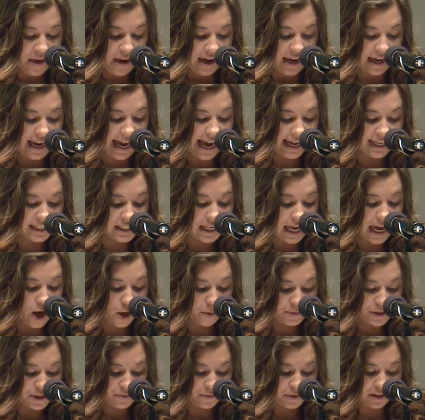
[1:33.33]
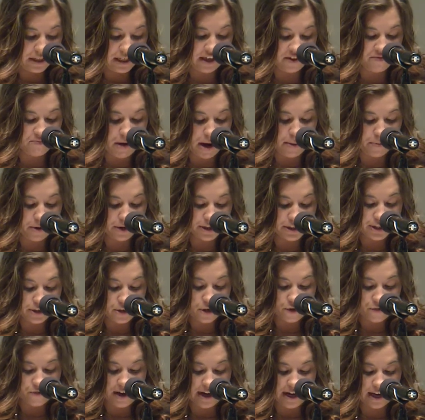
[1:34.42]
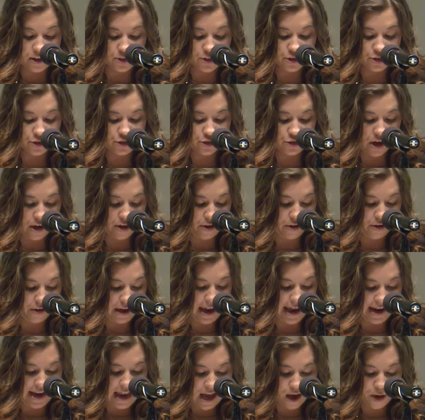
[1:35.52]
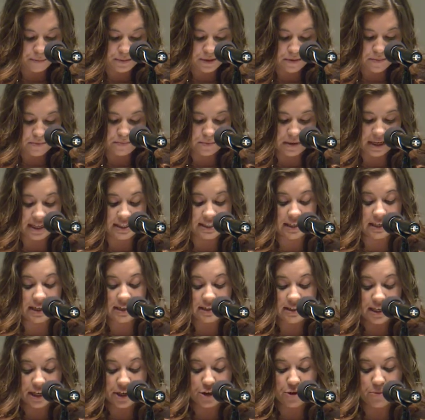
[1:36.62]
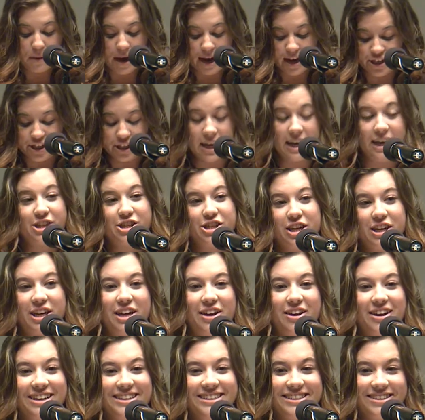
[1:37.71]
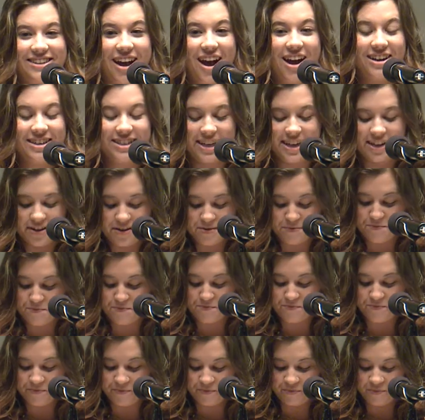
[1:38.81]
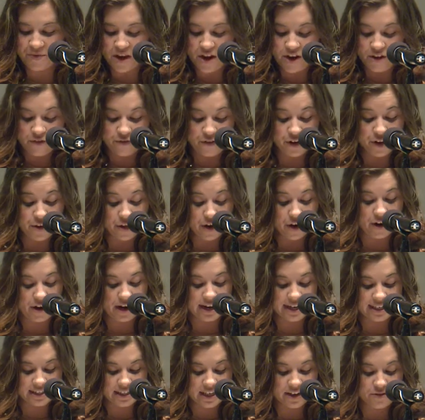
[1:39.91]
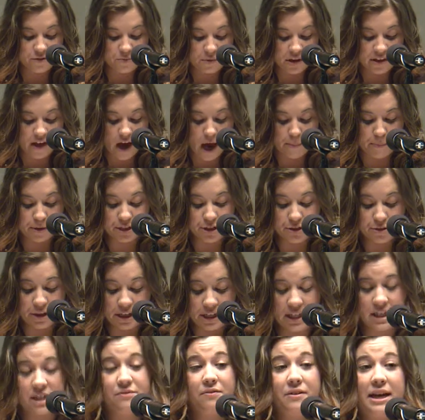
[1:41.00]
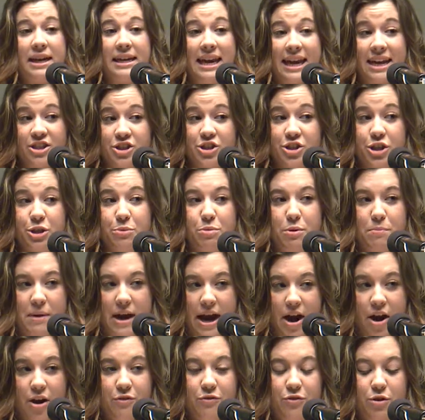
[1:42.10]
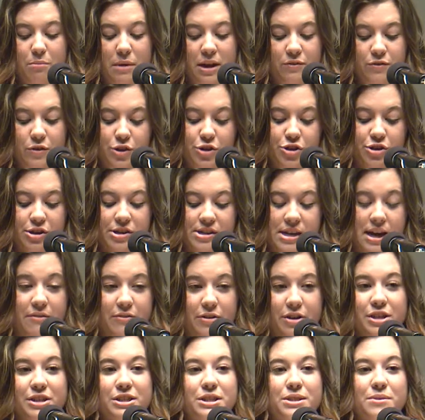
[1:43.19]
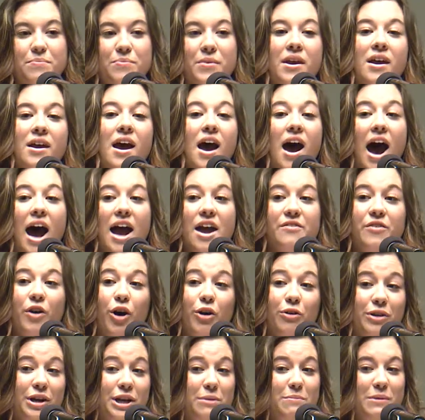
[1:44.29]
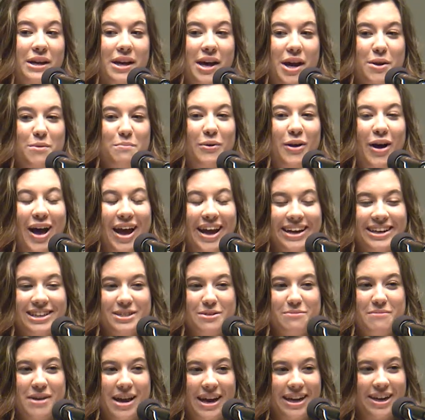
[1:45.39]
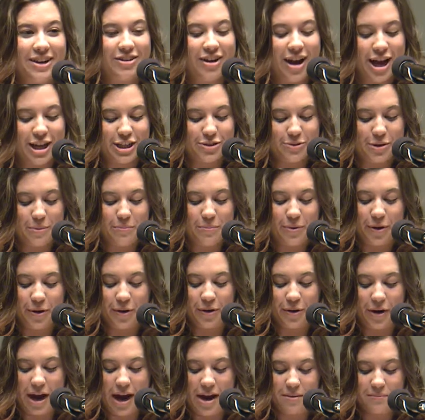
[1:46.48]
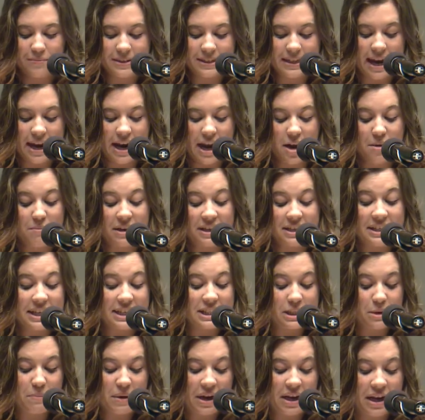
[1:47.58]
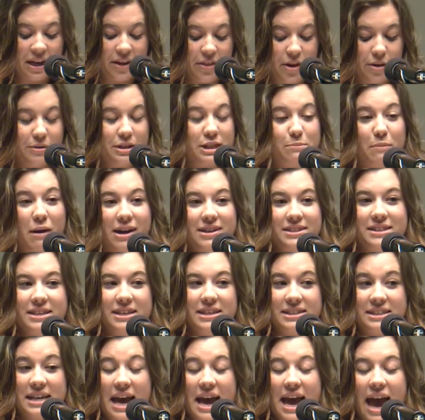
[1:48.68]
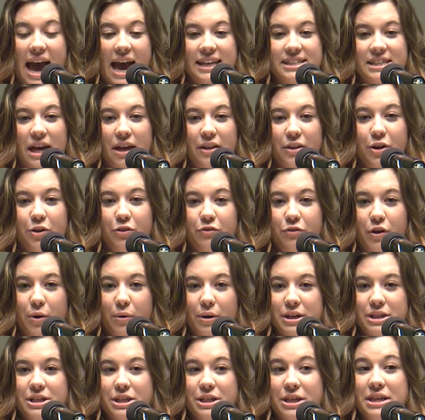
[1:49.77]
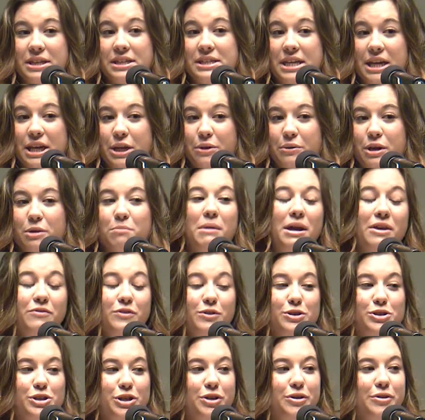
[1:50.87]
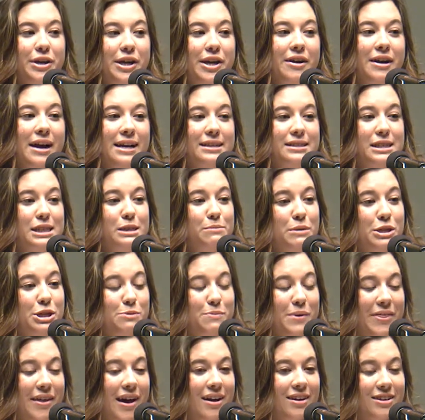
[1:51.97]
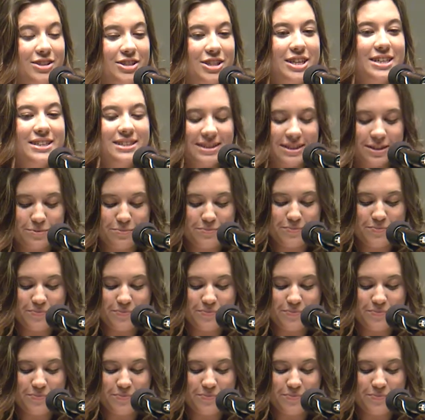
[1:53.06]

It has helped to relieve my personal financial struggle and helped me to continue my education here at Stockton. Further, it has given me the opportunity to financially prepare for my future endeavors. I have already begun applying to many graduate programs, and I am anticipating their responses as I look forward to continuing my future career as a speech pathologist.